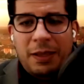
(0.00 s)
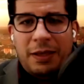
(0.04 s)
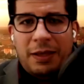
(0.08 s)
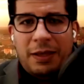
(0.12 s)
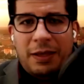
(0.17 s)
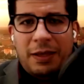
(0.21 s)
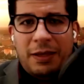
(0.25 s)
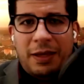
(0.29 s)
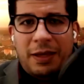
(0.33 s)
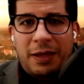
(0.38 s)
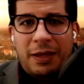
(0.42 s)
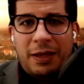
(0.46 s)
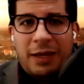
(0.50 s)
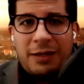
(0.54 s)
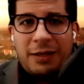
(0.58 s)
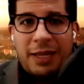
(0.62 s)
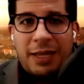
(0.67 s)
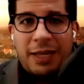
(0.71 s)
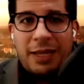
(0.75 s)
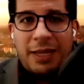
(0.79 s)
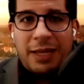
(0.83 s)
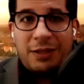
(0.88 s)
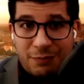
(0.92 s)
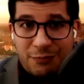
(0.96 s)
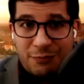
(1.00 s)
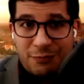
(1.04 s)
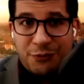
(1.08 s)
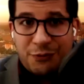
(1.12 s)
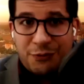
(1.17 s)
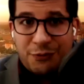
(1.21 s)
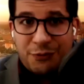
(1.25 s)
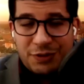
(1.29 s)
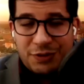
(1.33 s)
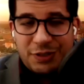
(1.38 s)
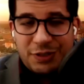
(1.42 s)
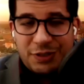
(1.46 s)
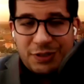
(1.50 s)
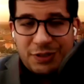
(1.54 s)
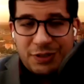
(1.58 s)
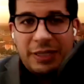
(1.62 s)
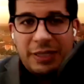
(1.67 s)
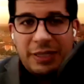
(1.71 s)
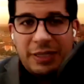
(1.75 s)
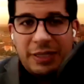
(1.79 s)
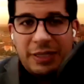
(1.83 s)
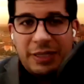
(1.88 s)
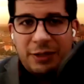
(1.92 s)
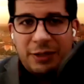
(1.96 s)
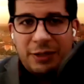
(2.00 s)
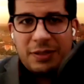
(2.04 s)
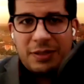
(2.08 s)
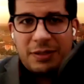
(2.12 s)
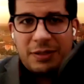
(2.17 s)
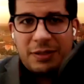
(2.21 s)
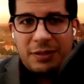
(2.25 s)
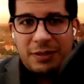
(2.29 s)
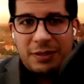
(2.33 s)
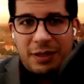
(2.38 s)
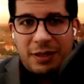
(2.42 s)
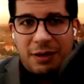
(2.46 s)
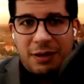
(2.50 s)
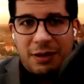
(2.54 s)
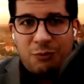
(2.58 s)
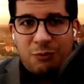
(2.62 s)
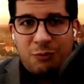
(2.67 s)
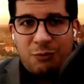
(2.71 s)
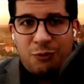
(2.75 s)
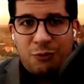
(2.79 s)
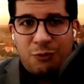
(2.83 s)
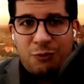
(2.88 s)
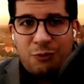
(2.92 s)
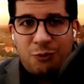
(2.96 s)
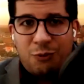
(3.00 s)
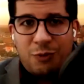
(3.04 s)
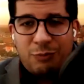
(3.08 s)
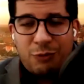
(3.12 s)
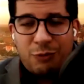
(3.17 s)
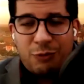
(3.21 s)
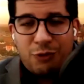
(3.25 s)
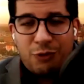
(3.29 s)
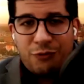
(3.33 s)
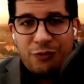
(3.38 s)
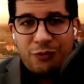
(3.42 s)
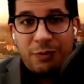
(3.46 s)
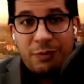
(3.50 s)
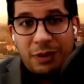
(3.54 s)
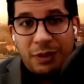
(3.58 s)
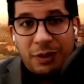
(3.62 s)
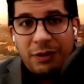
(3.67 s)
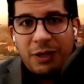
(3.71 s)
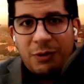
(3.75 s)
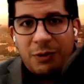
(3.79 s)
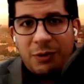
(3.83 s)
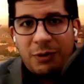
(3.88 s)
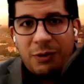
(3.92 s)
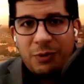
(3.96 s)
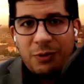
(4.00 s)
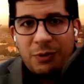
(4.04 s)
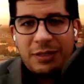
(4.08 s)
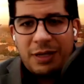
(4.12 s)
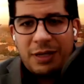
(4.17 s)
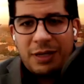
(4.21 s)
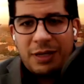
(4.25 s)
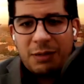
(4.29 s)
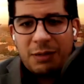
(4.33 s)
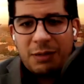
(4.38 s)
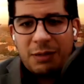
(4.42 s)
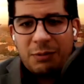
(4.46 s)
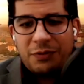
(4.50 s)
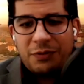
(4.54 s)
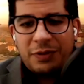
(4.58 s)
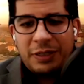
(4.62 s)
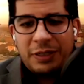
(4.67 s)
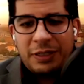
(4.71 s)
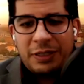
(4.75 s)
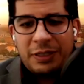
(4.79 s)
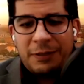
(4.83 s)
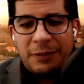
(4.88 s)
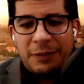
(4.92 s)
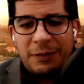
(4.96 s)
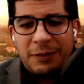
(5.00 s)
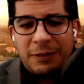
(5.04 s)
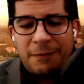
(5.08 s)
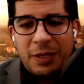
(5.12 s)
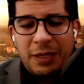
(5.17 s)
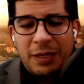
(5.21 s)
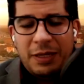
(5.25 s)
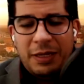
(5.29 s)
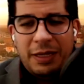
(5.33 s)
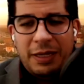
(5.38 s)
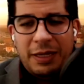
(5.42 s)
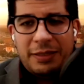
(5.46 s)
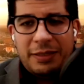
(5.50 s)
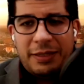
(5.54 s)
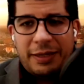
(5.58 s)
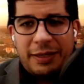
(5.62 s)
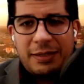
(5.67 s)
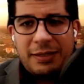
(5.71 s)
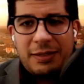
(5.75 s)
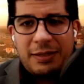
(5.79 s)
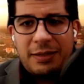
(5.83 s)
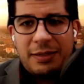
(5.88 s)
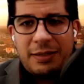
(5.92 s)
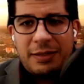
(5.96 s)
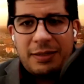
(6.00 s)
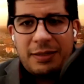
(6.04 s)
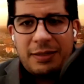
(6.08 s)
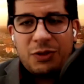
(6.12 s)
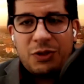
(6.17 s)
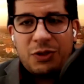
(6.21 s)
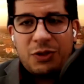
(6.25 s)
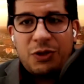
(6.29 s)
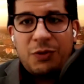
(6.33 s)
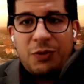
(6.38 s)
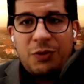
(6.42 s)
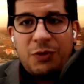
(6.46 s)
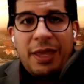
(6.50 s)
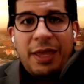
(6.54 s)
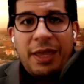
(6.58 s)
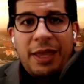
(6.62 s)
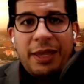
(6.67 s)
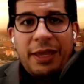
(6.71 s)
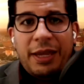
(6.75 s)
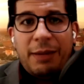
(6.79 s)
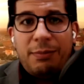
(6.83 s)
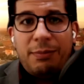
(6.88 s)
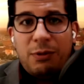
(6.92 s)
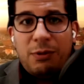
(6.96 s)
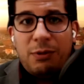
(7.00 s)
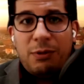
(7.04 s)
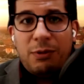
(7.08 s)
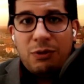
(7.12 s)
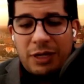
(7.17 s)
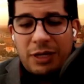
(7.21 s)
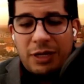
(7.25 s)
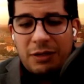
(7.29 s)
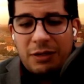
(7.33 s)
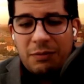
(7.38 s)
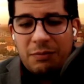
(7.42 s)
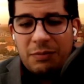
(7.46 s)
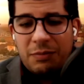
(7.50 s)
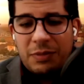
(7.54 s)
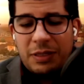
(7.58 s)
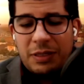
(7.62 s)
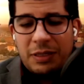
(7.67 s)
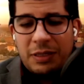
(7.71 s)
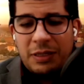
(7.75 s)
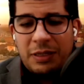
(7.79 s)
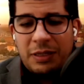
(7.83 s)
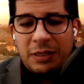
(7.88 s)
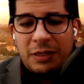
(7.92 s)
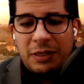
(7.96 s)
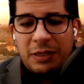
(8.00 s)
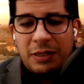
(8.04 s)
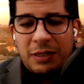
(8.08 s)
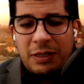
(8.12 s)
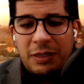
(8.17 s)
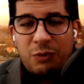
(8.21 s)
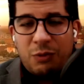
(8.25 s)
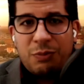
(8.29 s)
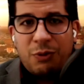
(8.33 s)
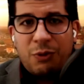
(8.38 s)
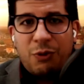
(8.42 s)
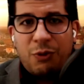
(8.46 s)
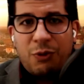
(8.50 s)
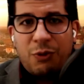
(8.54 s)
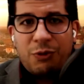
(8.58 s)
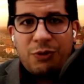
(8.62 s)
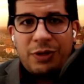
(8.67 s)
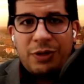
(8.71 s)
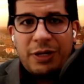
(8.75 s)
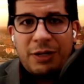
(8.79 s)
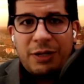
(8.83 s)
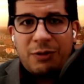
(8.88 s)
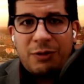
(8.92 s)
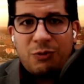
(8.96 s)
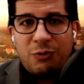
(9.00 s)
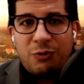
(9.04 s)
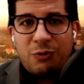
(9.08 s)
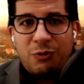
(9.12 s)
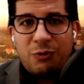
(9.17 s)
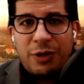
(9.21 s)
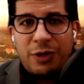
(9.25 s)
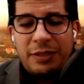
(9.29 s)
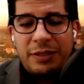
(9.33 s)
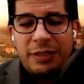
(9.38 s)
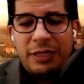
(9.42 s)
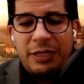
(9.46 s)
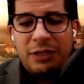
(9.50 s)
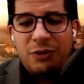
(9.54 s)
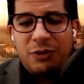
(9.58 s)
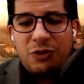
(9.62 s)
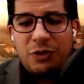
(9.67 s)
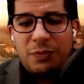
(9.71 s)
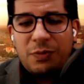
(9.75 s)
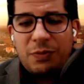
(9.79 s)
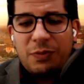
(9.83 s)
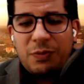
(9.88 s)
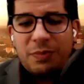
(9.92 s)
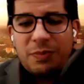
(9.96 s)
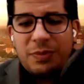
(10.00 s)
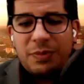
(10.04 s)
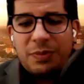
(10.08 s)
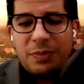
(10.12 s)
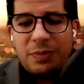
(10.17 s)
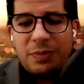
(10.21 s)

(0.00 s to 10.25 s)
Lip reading: I kind of started first in Egypt, since I was more familiar with these type of texts there. So Ibn Nujaym was born and raised in Egypt.